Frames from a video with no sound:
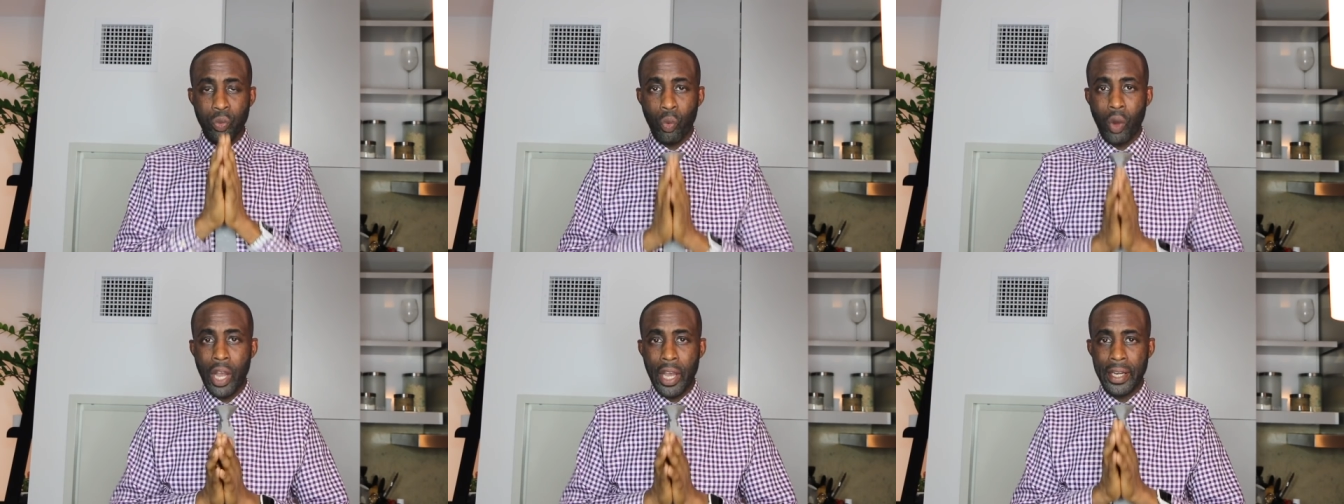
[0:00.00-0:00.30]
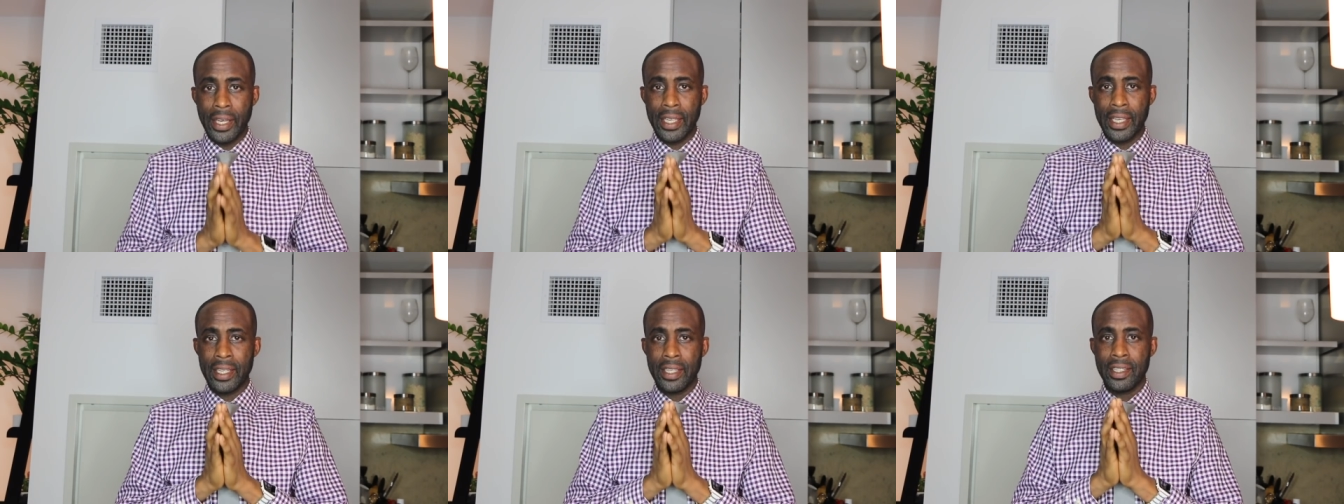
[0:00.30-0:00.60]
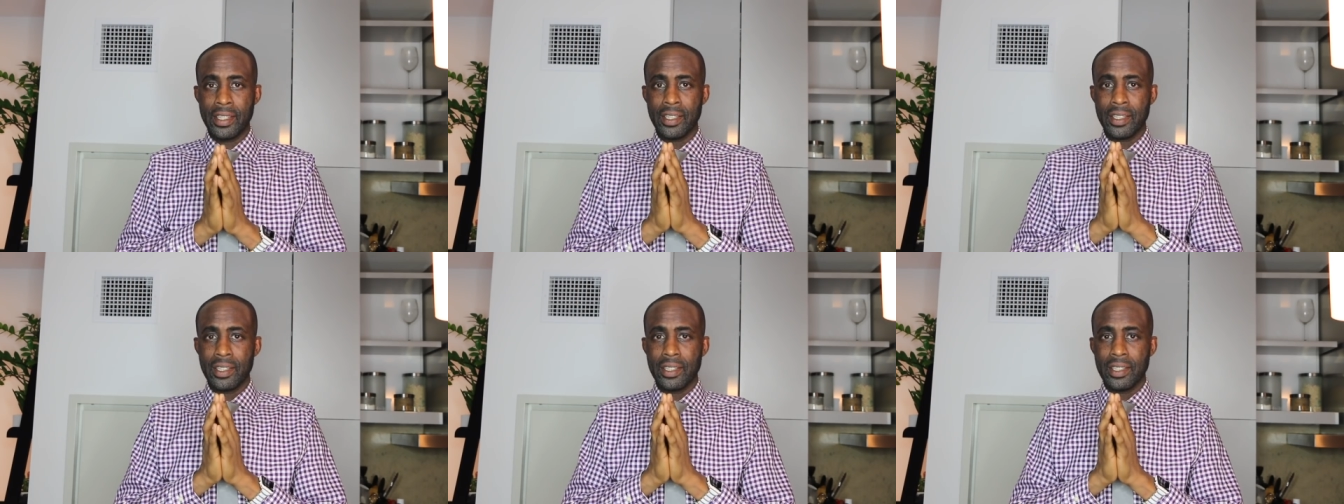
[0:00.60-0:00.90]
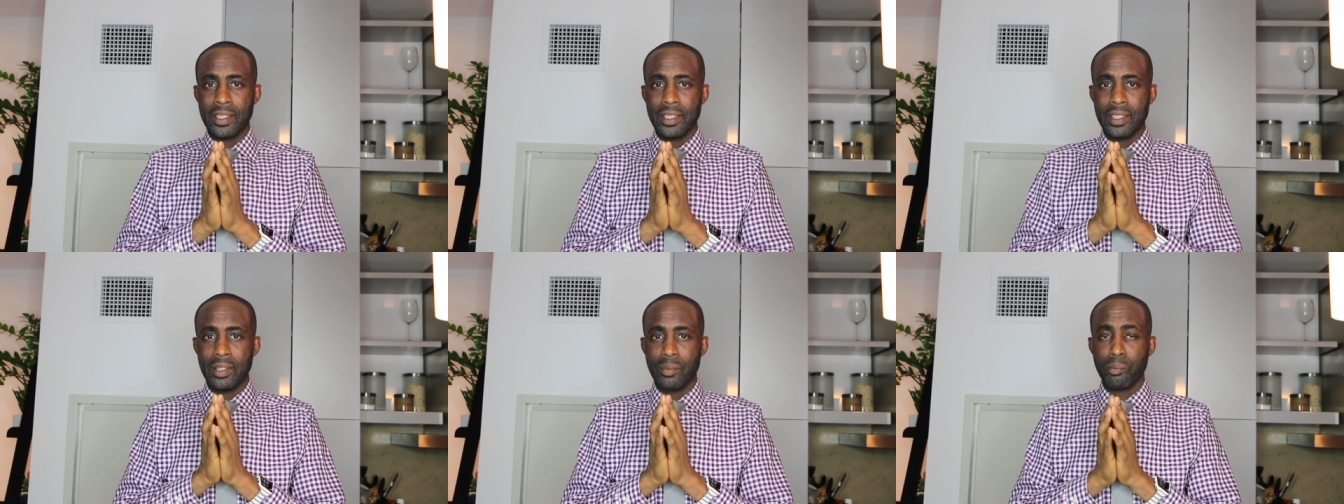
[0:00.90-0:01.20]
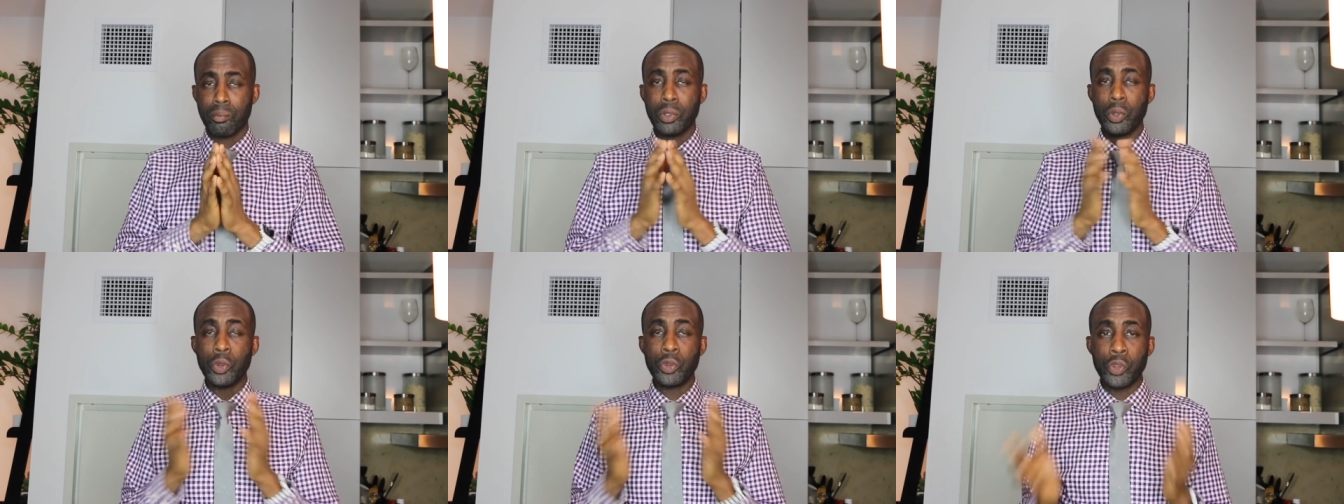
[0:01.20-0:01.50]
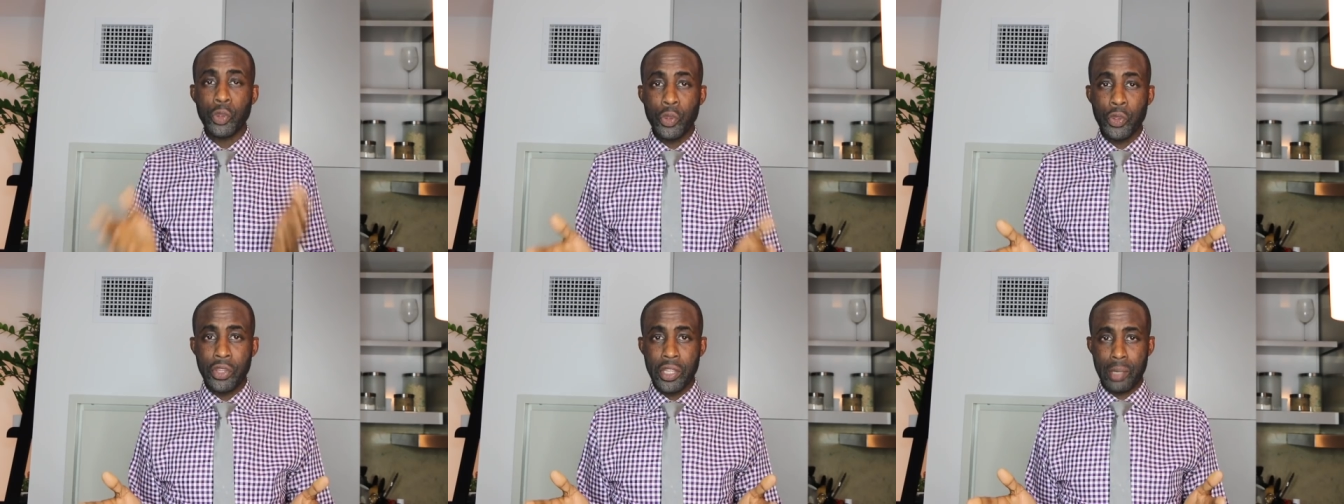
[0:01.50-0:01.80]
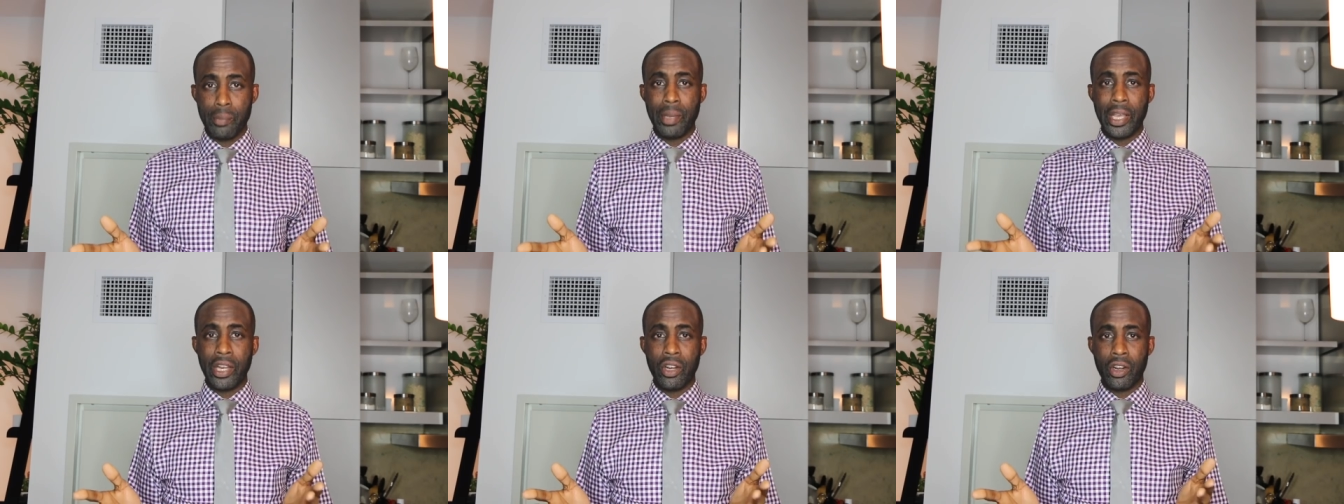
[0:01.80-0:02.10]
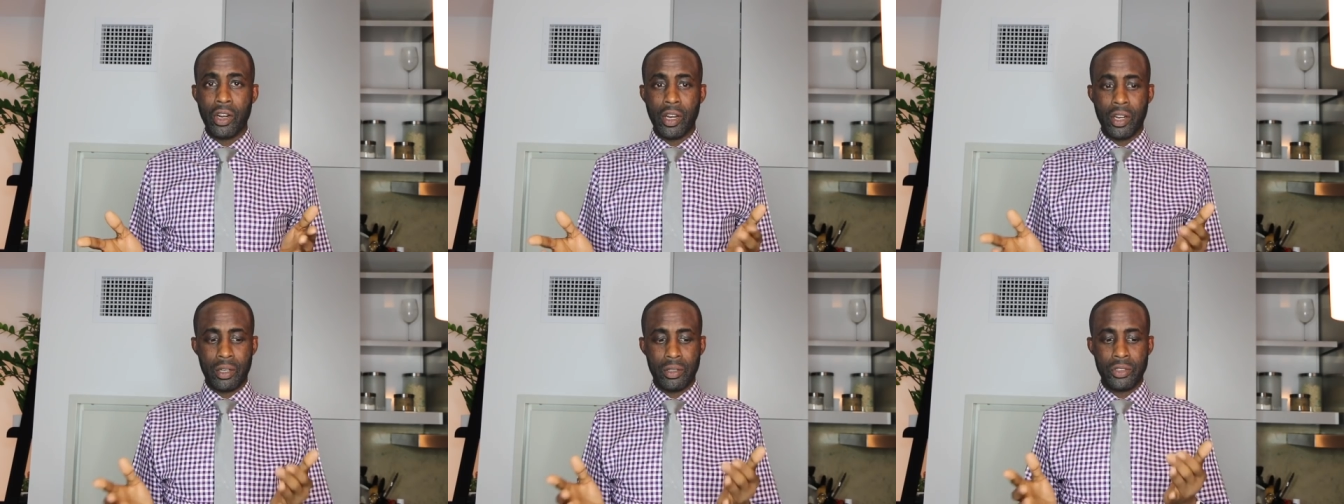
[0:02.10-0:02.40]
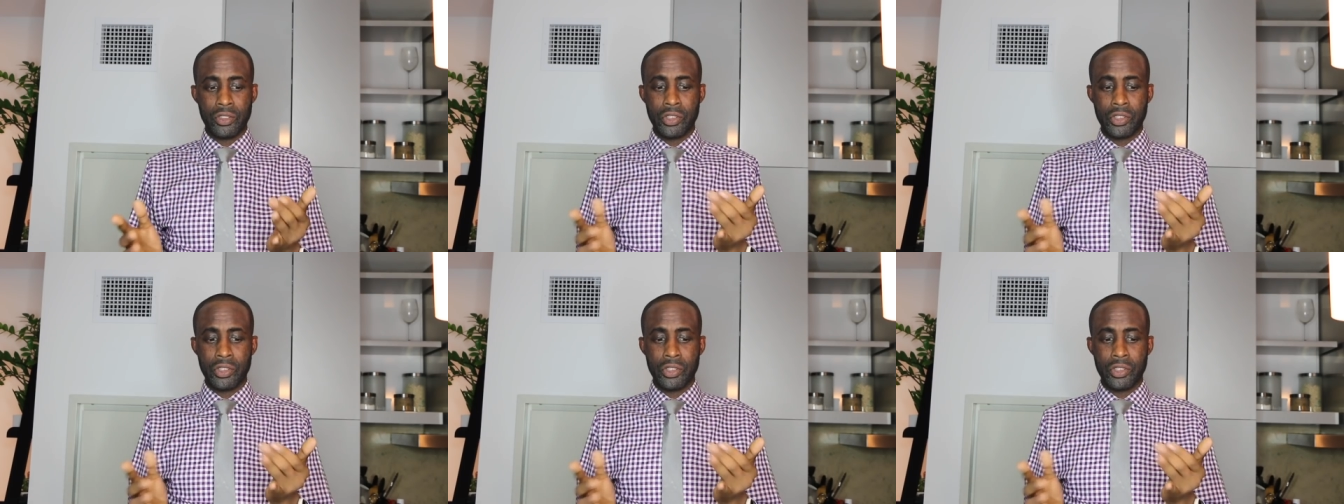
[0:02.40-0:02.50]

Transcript: wanted Bluetooth in my car.